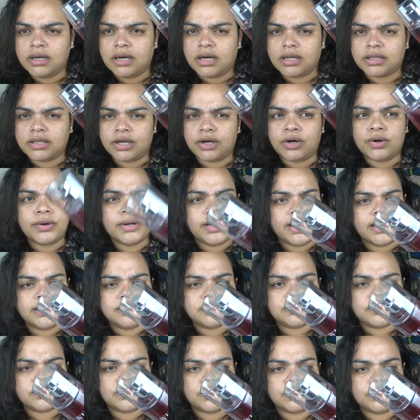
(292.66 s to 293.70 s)
on the online
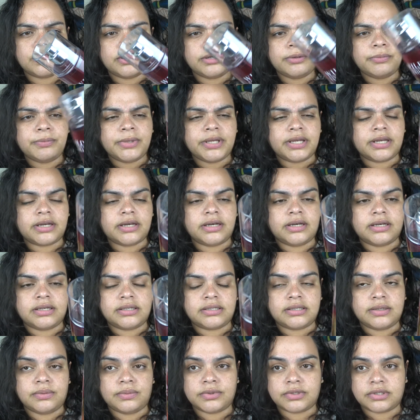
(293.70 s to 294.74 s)
store
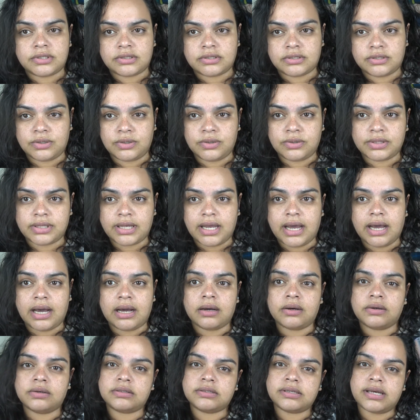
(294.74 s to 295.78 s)
because it was sold
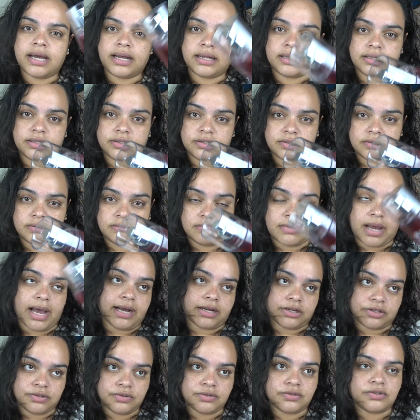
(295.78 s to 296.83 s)
out at this
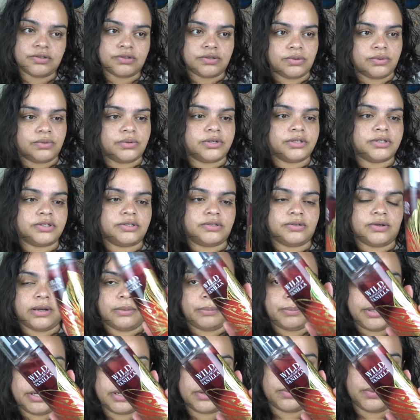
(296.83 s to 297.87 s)
actual store, so I
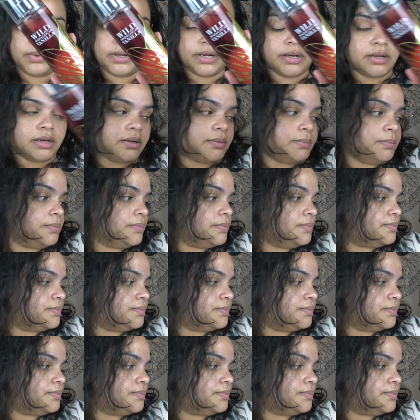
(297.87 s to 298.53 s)
picked one up.